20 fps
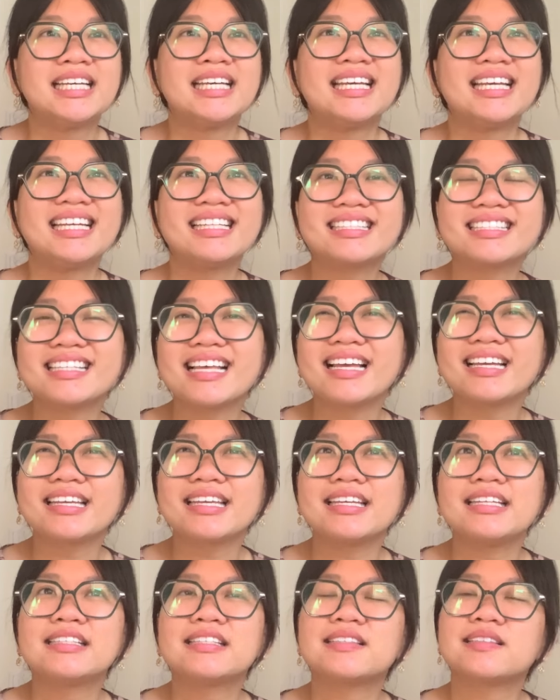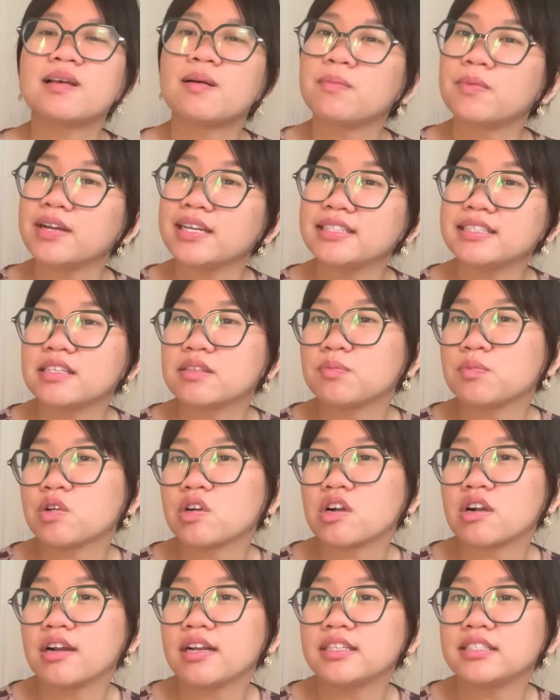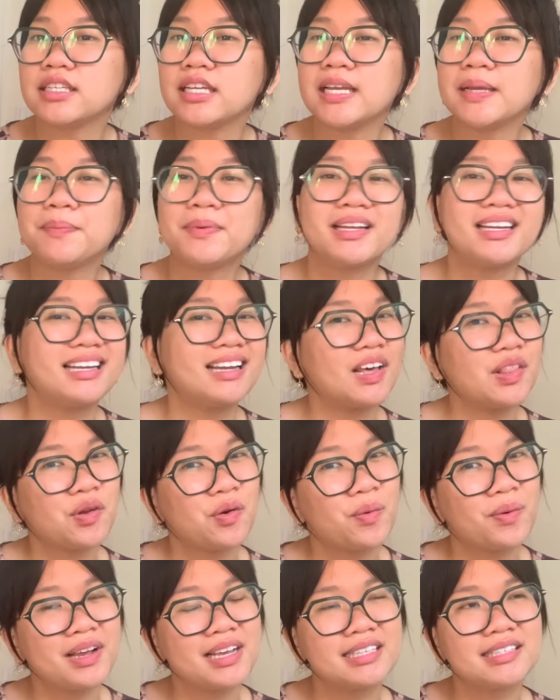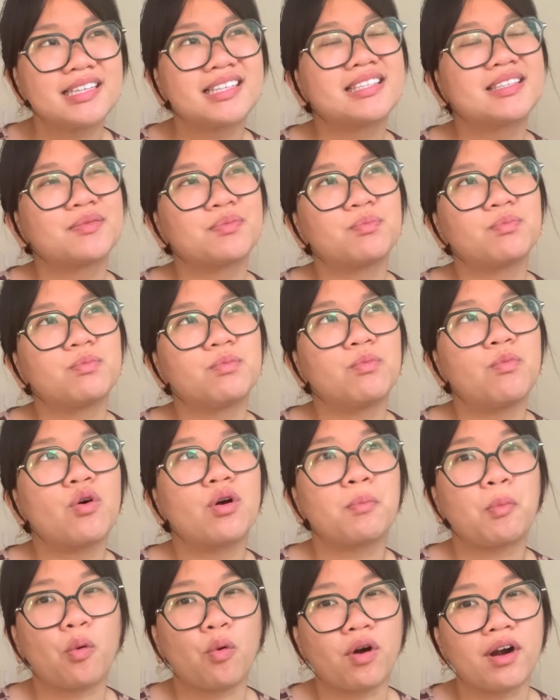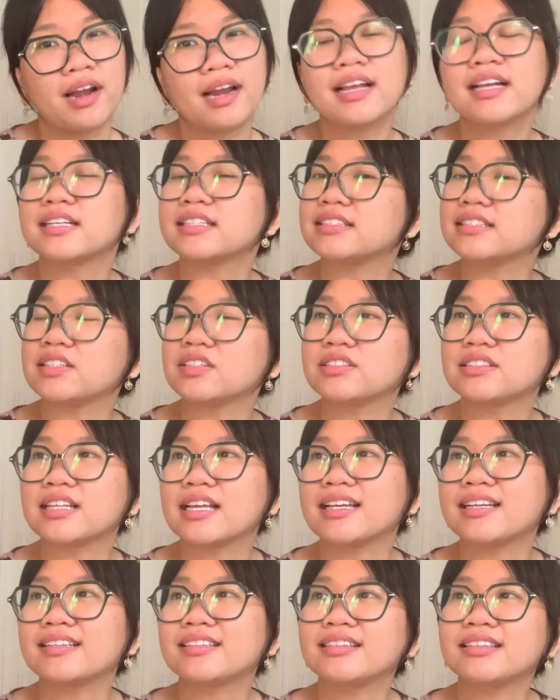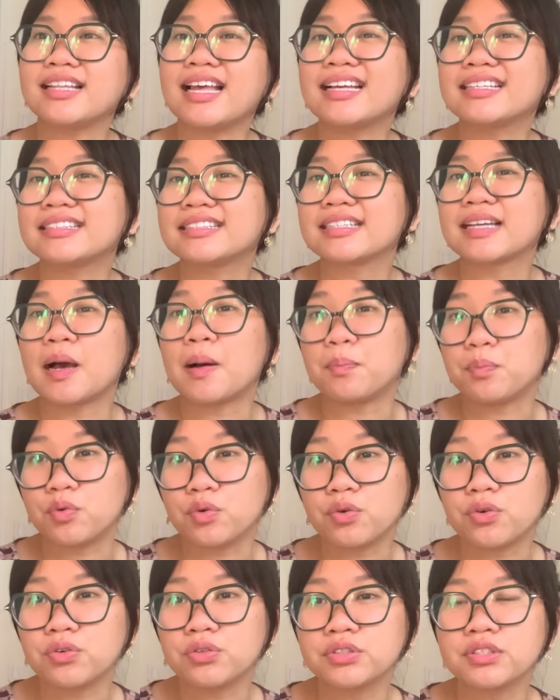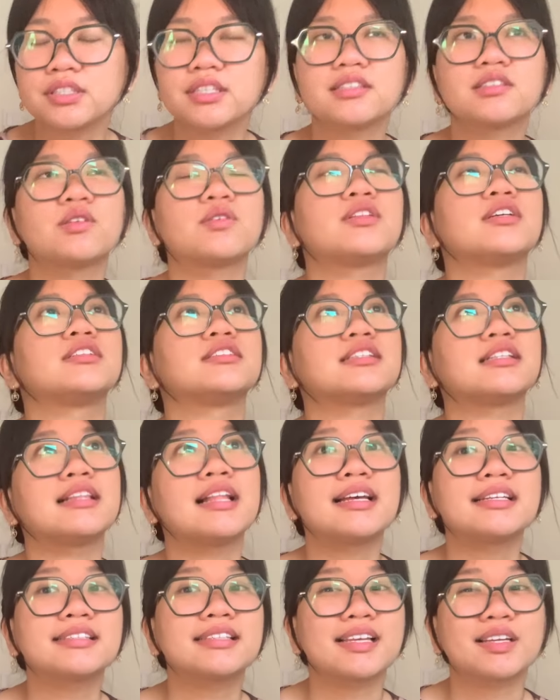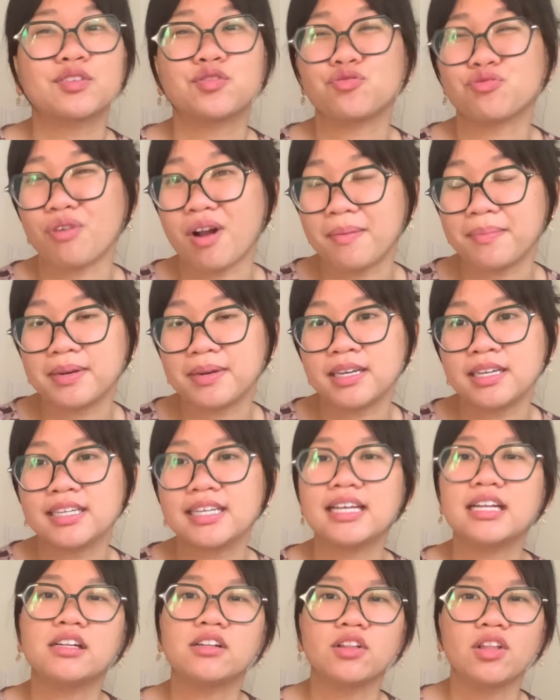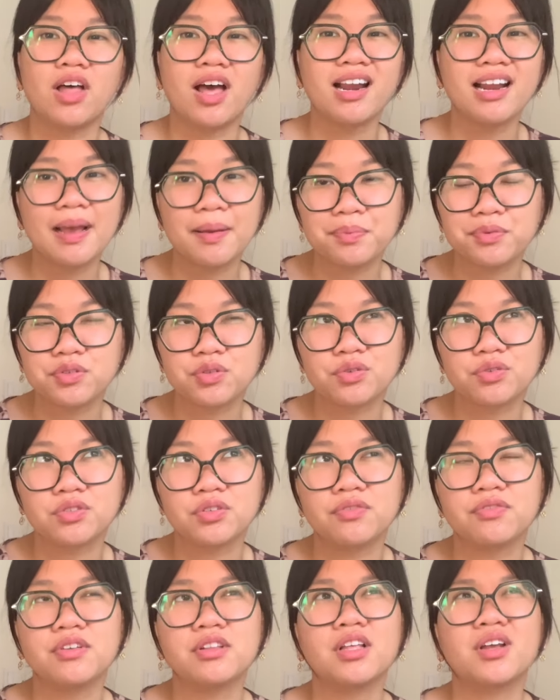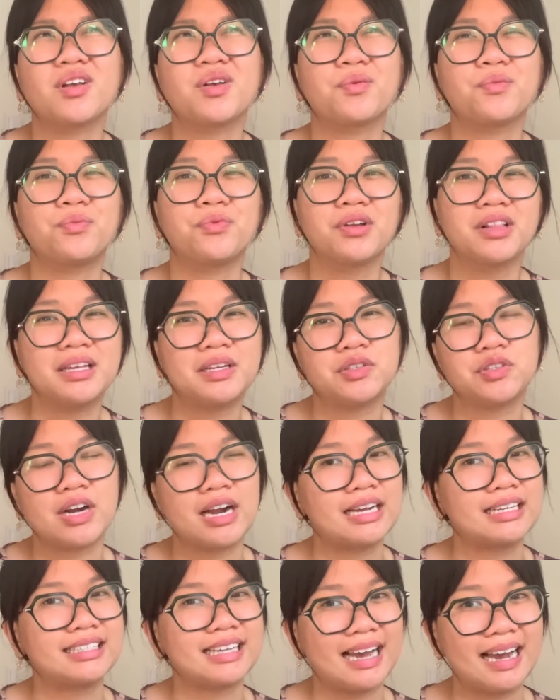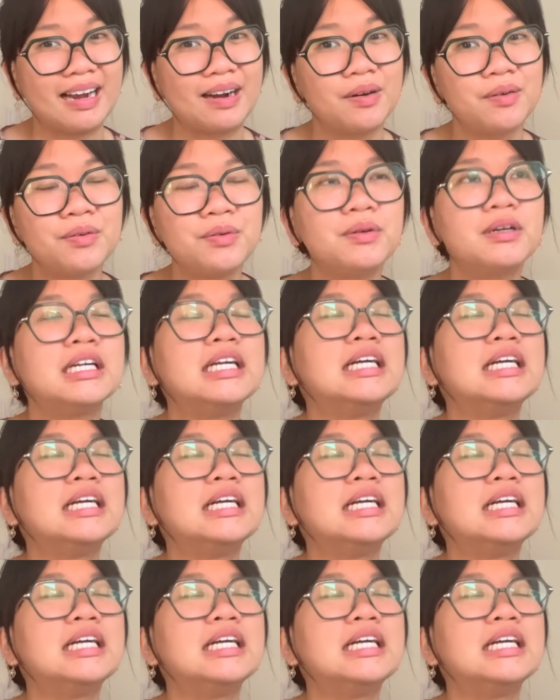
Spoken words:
it's like, in some ways it's more crazy, but in other ways it's more boring because there's like less couples, so there's less like drama, and a lot of episodes are feeling really dragged out.